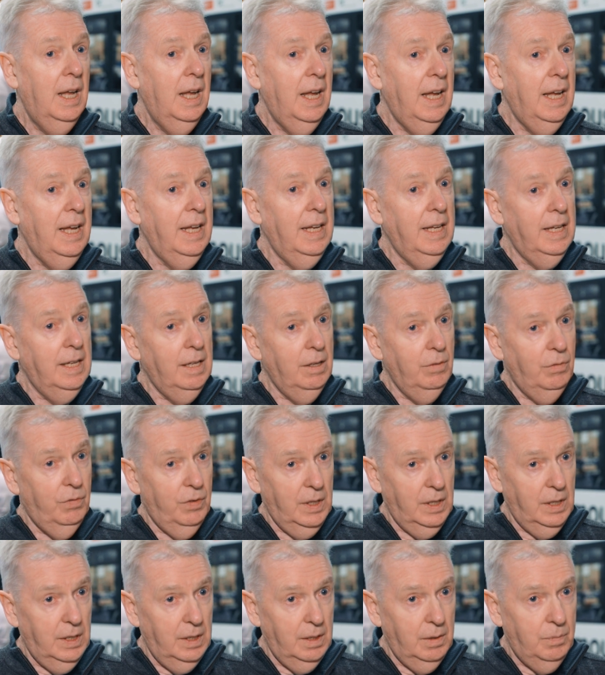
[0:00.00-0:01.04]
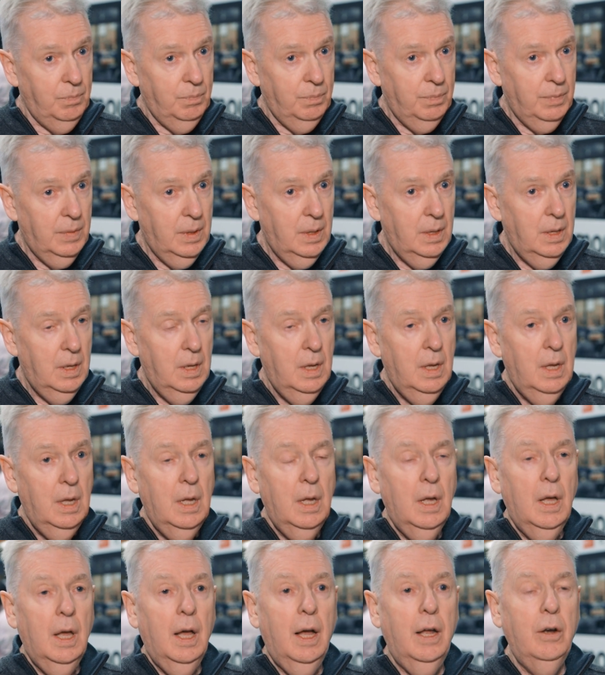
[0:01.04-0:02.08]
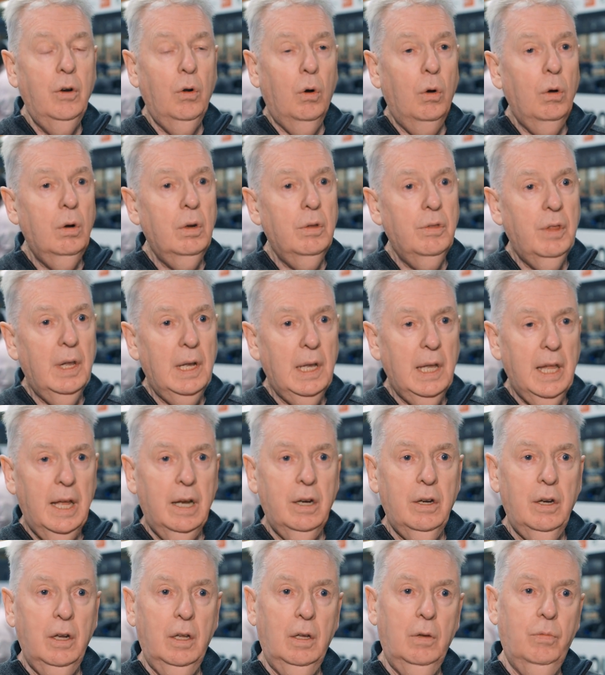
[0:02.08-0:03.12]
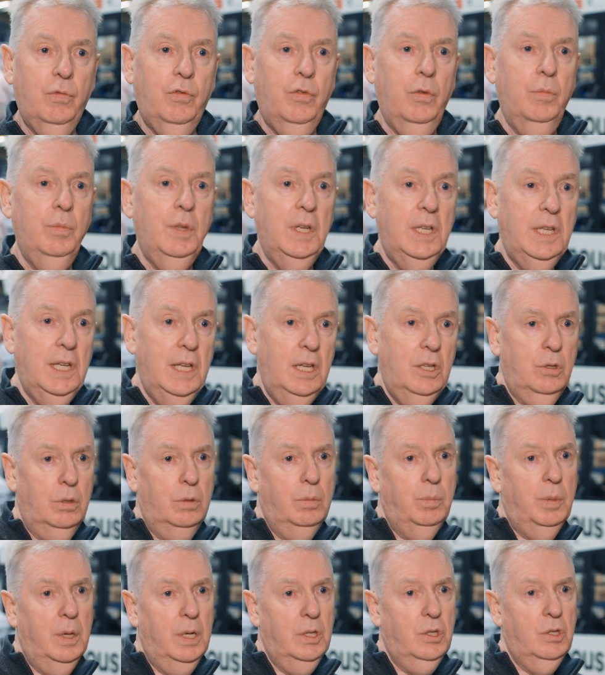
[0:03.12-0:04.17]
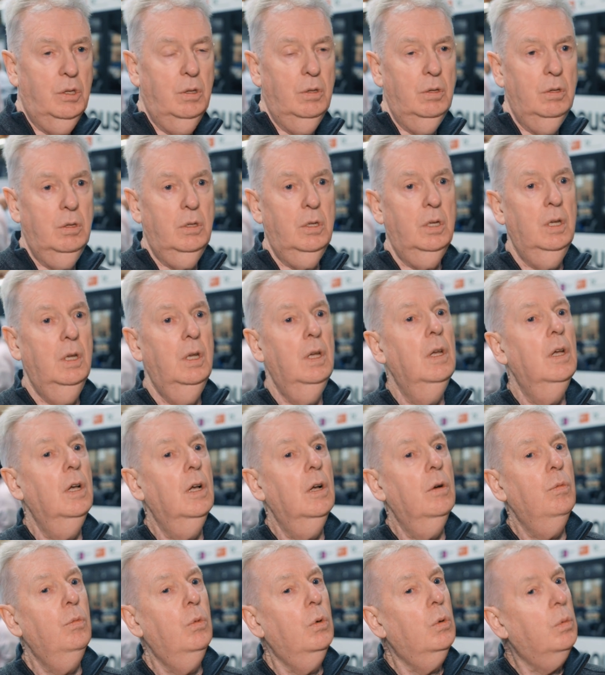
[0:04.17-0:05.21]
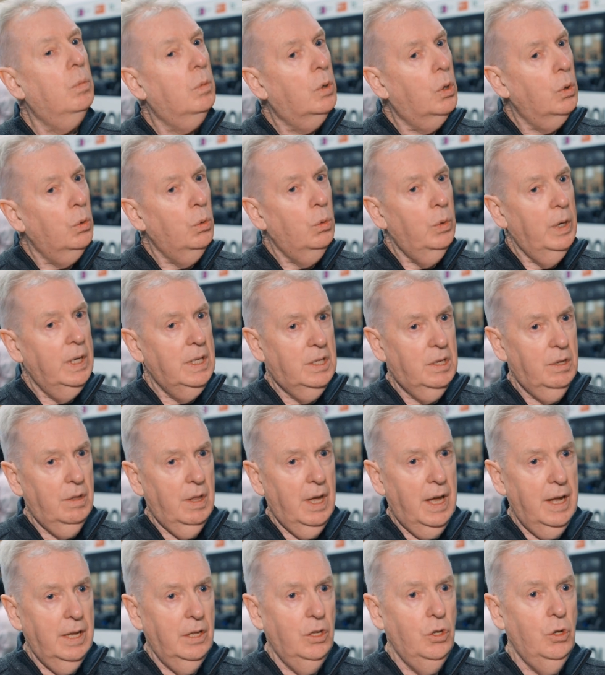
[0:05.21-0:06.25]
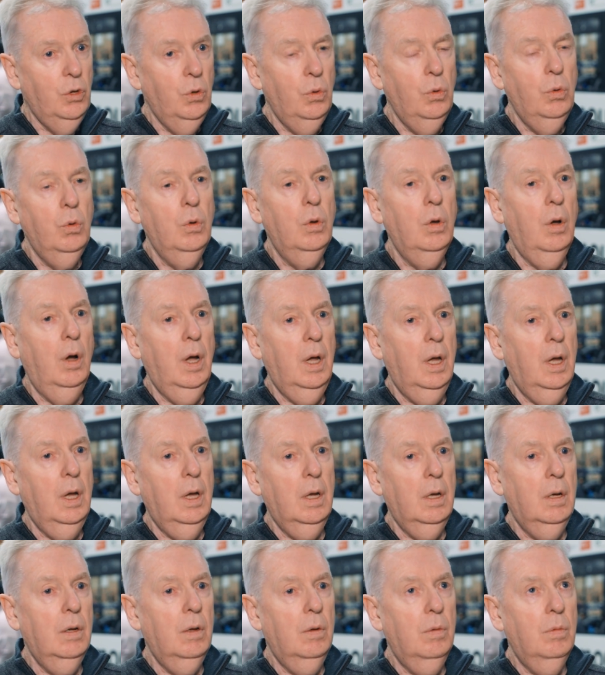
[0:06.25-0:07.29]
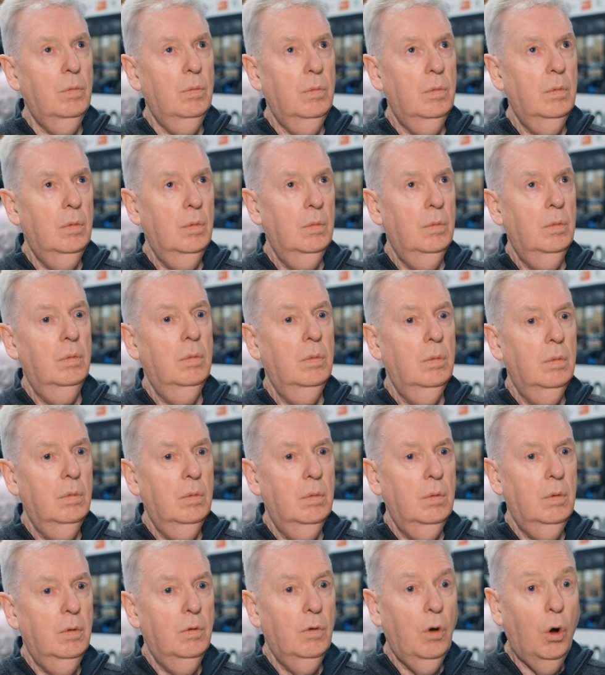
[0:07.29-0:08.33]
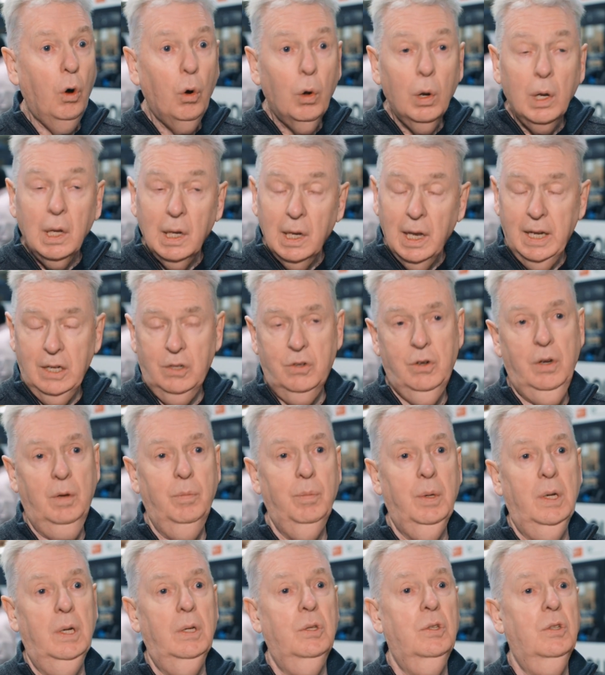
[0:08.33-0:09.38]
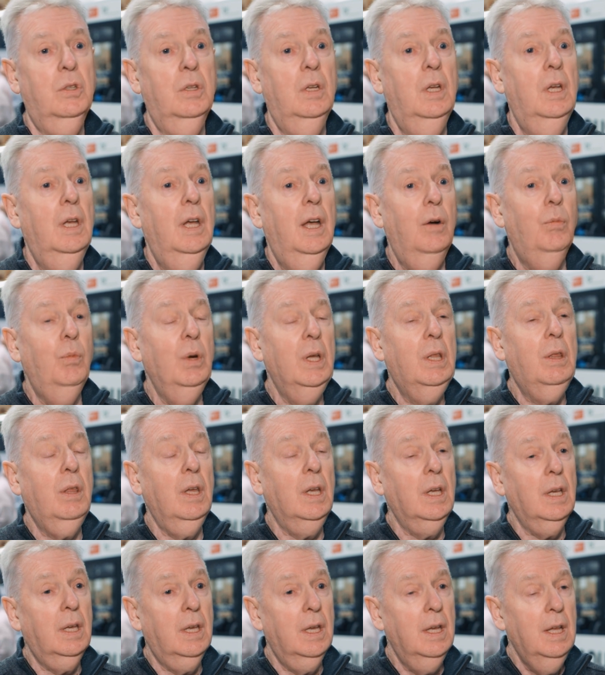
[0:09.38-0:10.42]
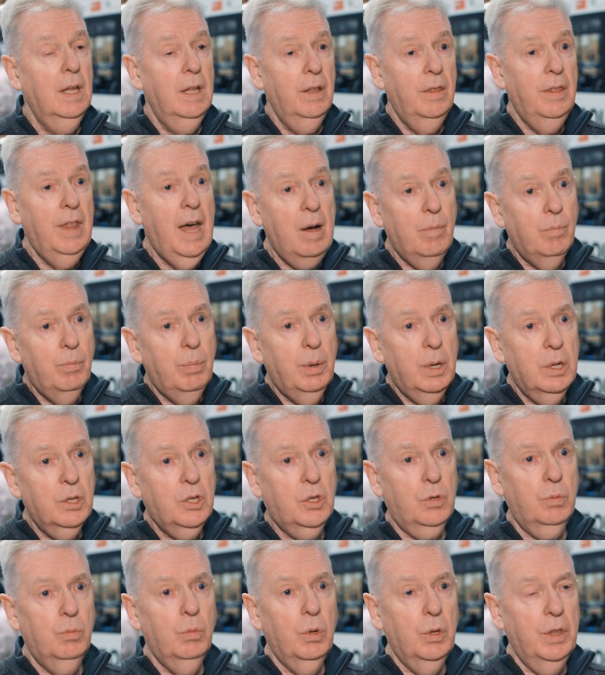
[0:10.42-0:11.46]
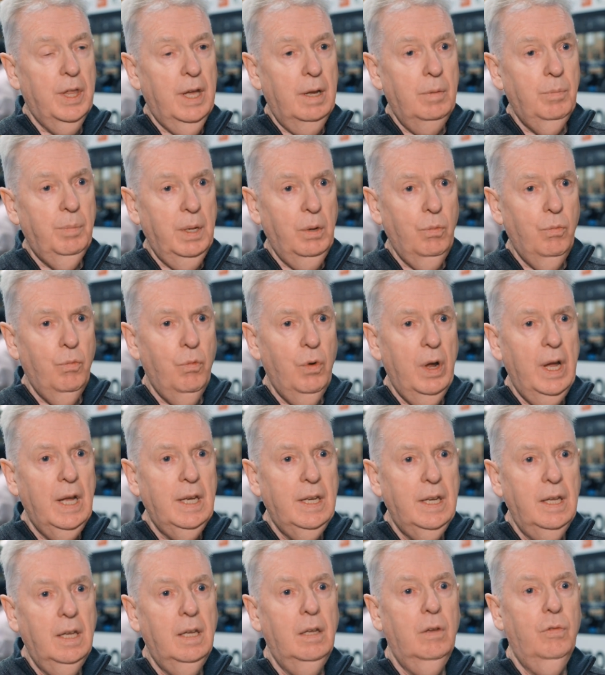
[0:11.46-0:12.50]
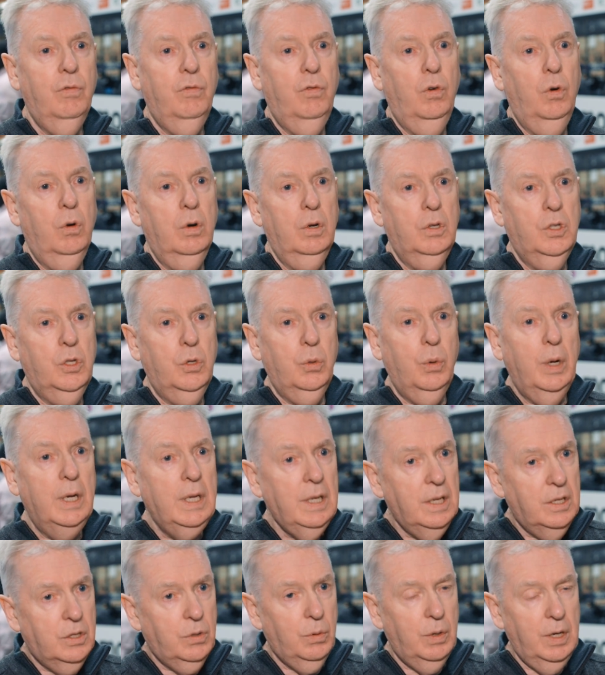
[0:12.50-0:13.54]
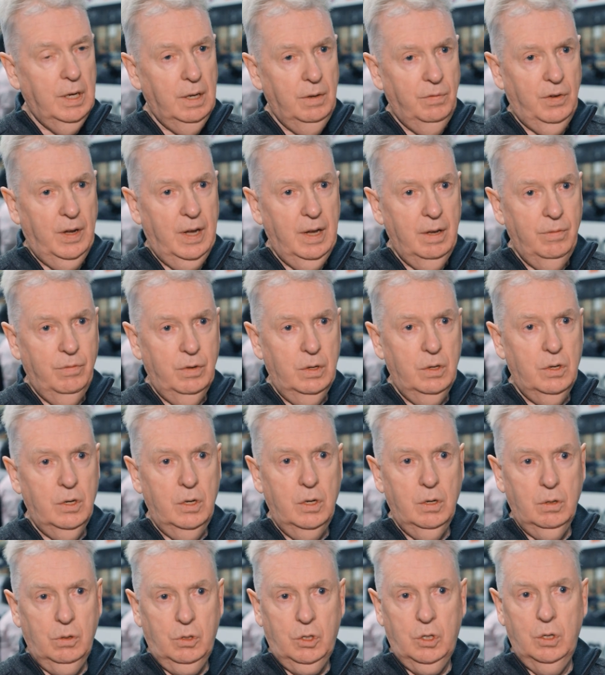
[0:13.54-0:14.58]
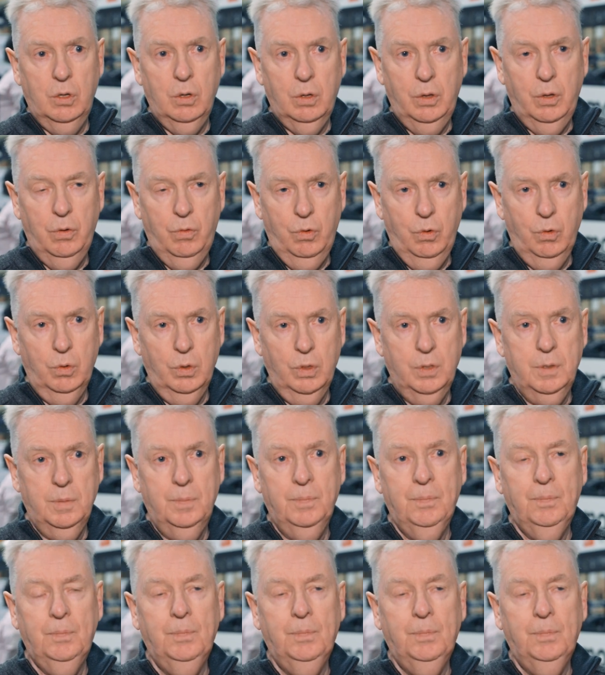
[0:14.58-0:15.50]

AEV. And all of the learning from the diesel buses will go into that new uh, all electric bus. And we think that bus will then be ready for 2025 introduction on the road.